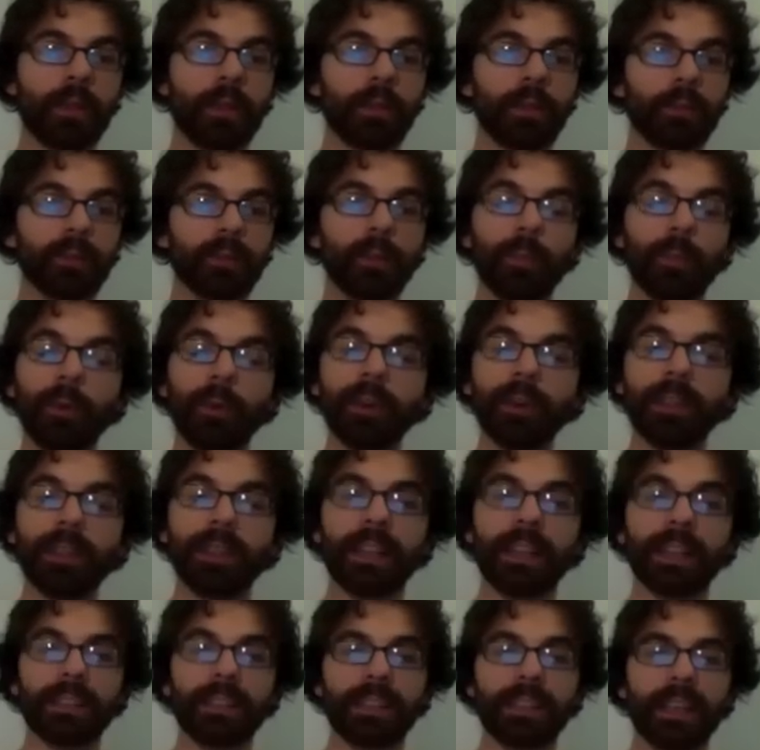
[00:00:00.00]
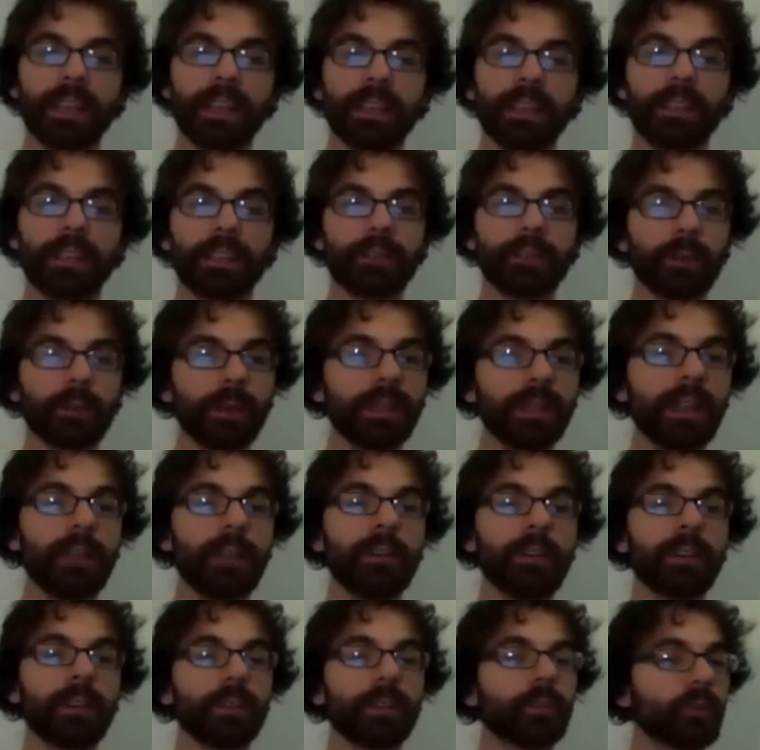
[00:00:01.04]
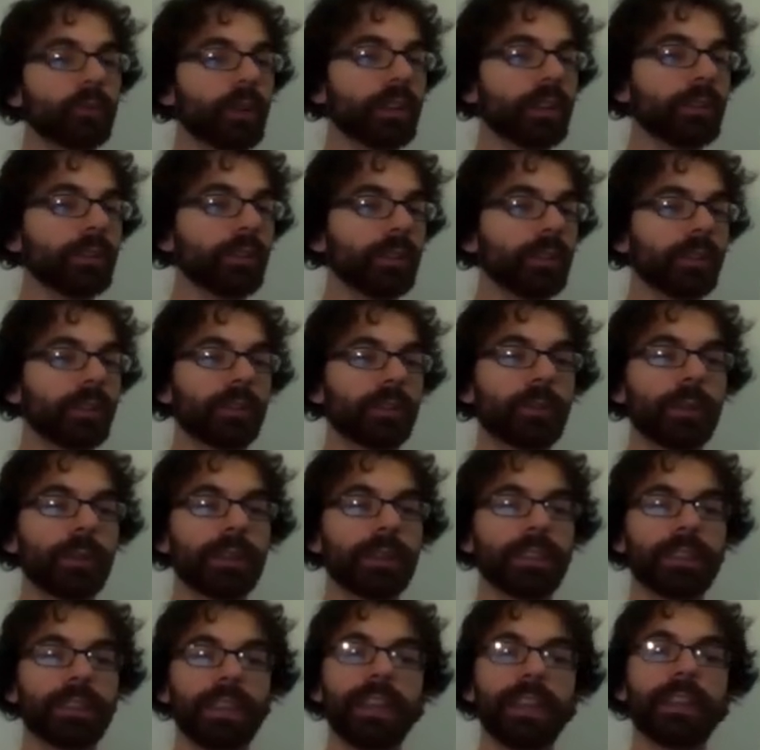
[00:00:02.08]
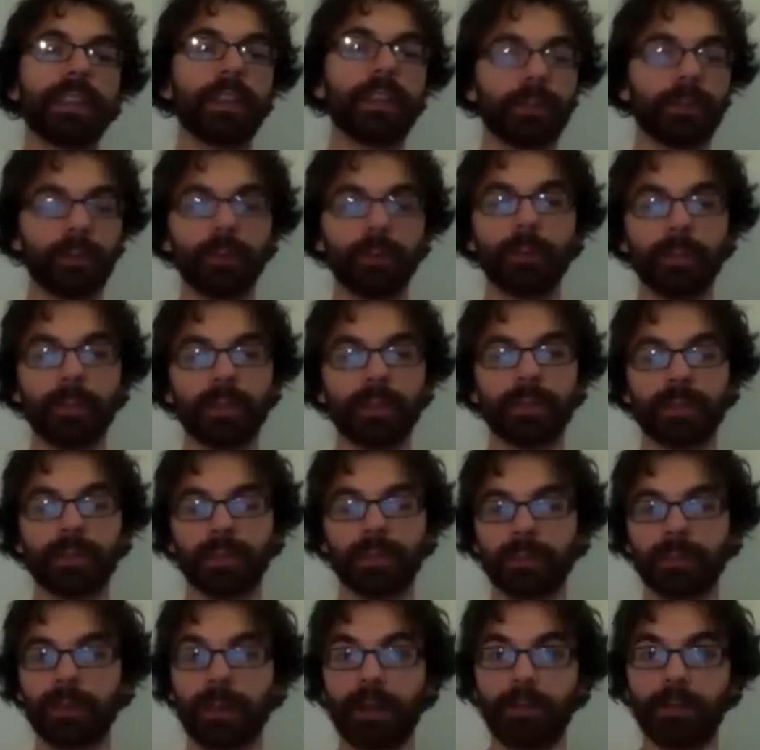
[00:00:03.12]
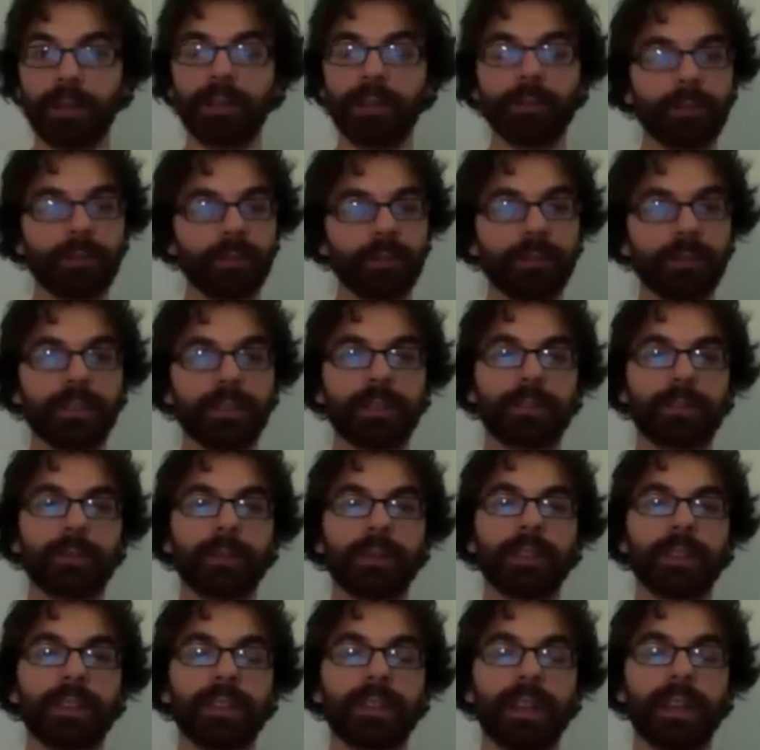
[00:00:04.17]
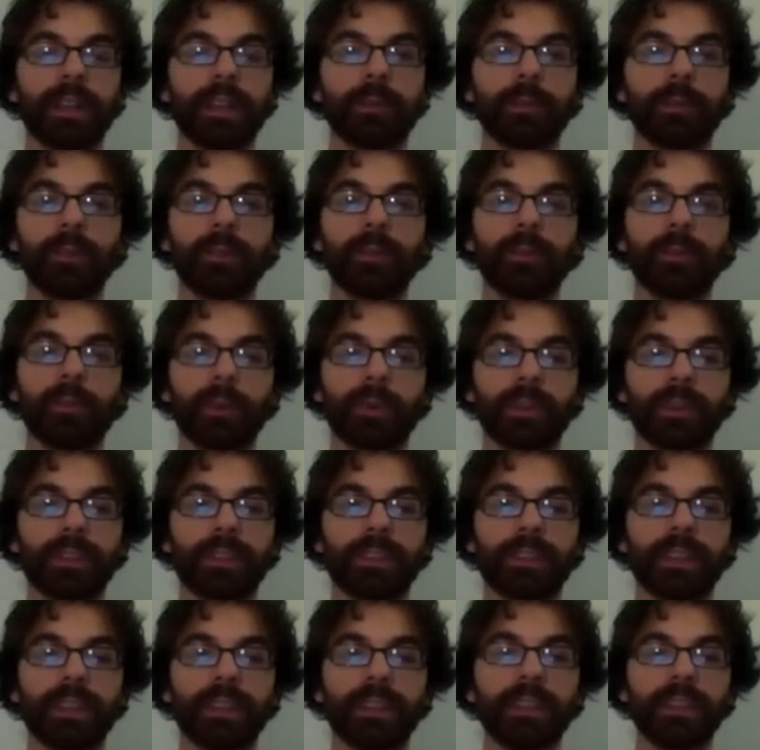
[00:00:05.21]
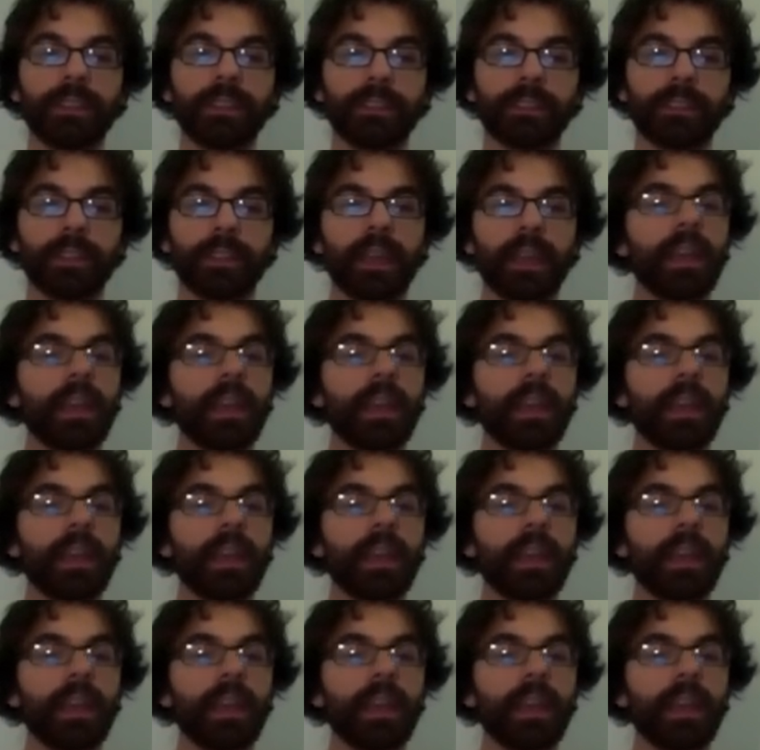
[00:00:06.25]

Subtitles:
So the board class, it's going to have a constructor that's going to take a 2-dimensional array of integers that's going to tell it what the board state is,